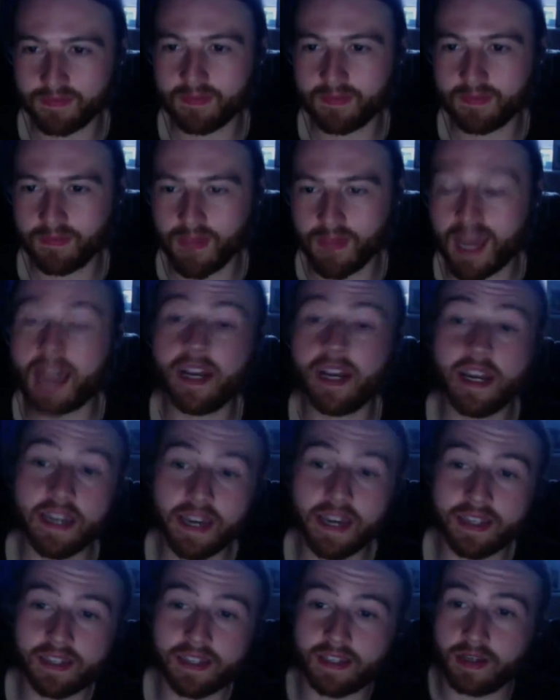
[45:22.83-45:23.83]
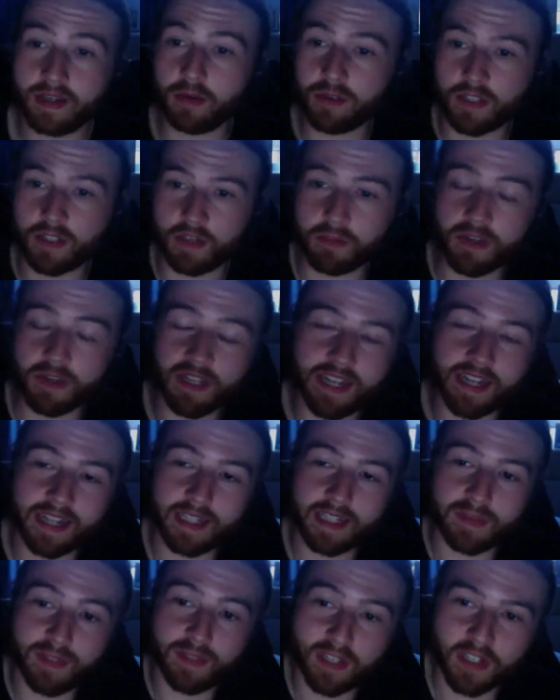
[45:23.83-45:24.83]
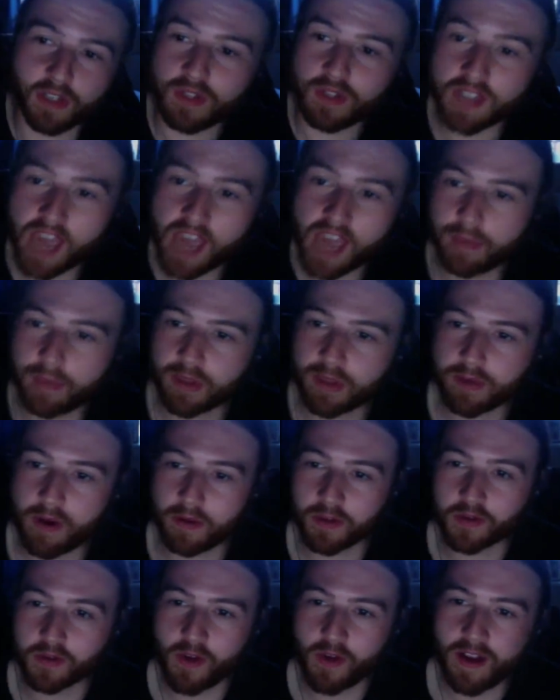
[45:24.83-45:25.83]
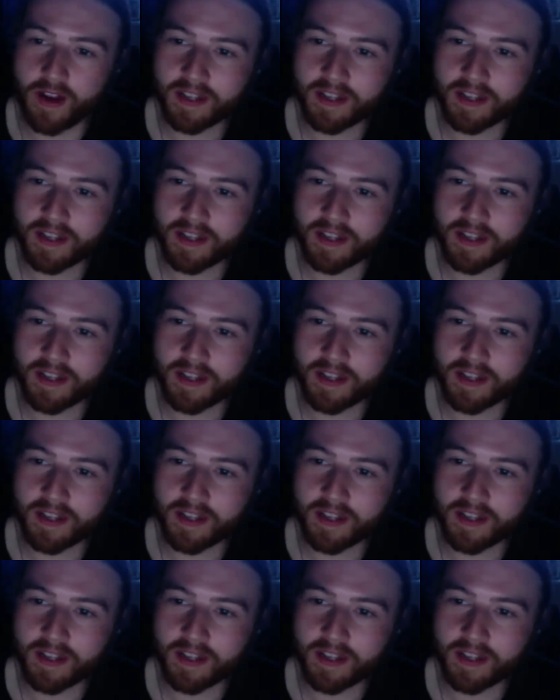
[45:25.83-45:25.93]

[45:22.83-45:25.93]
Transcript: And I guess still some connective tissue to Game of Thrones, right?